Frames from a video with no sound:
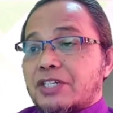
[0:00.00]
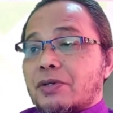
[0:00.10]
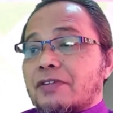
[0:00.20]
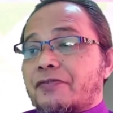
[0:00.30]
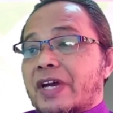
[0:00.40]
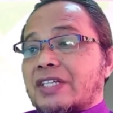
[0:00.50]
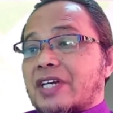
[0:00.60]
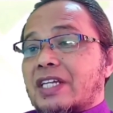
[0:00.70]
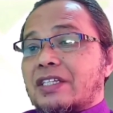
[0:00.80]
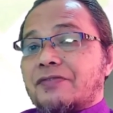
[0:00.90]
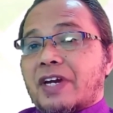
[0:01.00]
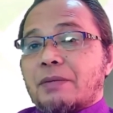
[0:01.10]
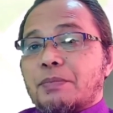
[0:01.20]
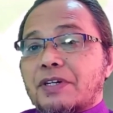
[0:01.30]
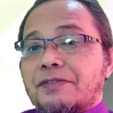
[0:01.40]
Based on the facts
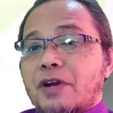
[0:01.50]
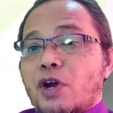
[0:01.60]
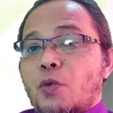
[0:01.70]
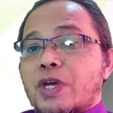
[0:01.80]
identified above,